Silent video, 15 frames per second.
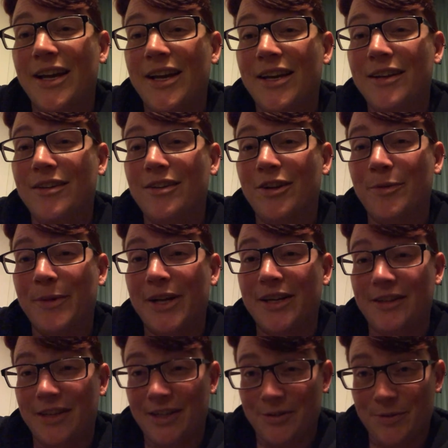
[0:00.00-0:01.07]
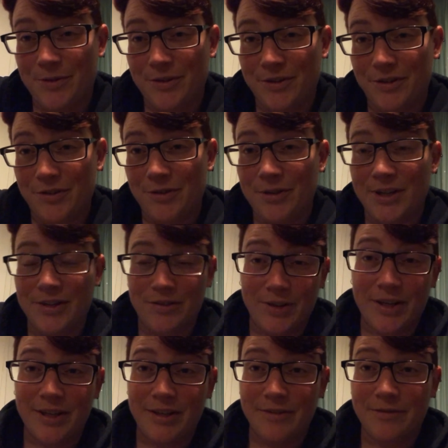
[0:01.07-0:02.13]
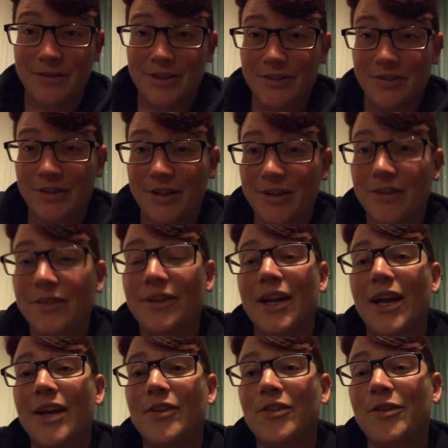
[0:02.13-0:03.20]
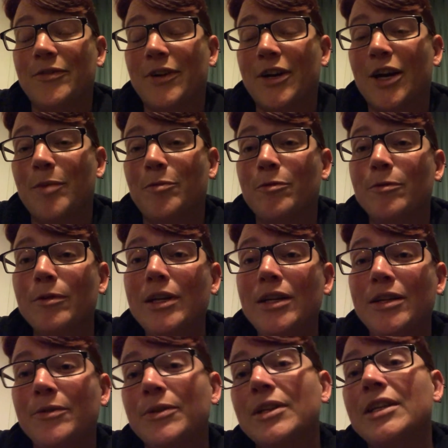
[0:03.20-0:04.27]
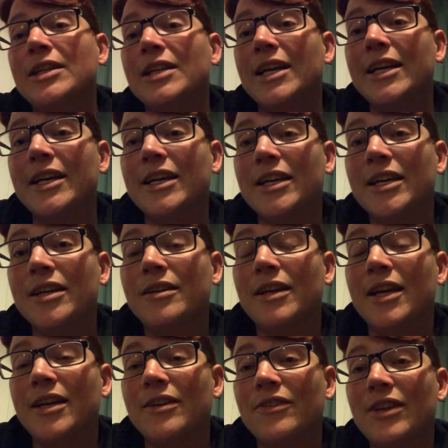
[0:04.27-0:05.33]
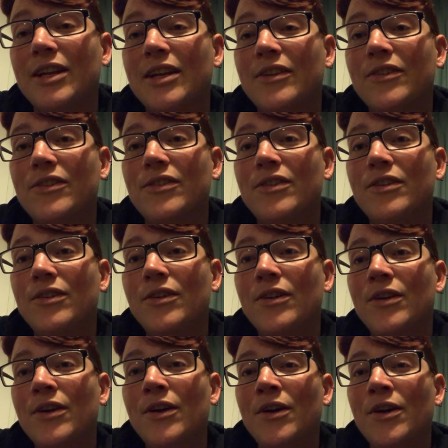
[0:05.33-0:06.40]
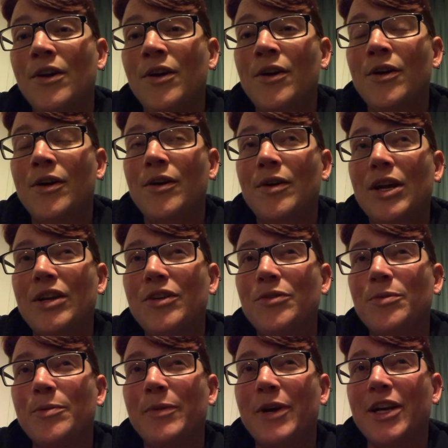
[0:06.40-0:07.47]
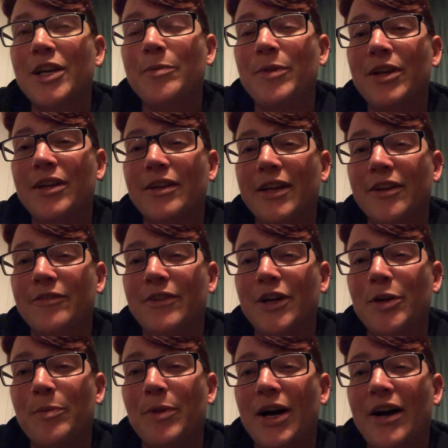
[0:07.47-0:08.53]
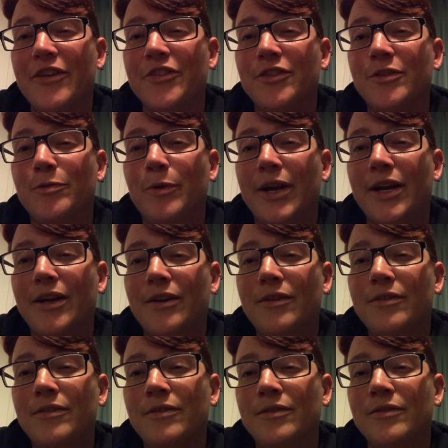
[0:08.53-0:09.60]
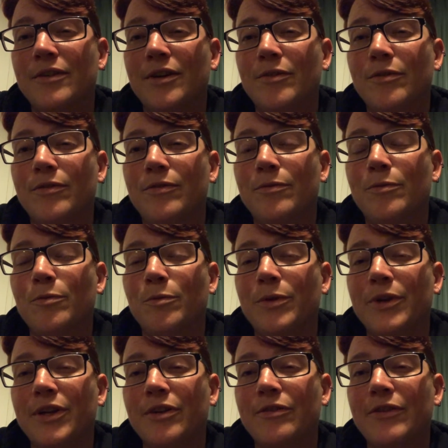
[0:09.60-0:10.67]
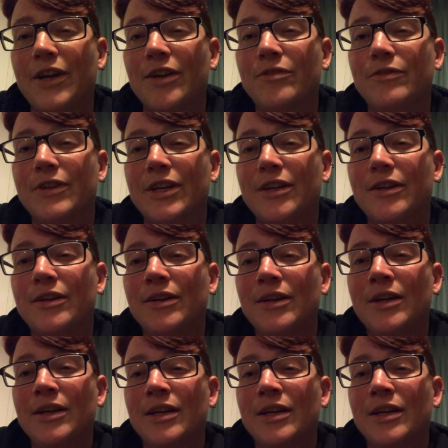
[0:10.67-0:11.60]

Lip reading: and it automatically gets returned in 2 days, so I need to finish it. And so far, I'm really, really liking it, and it is reminding me in like a very positive way of reading fanfic,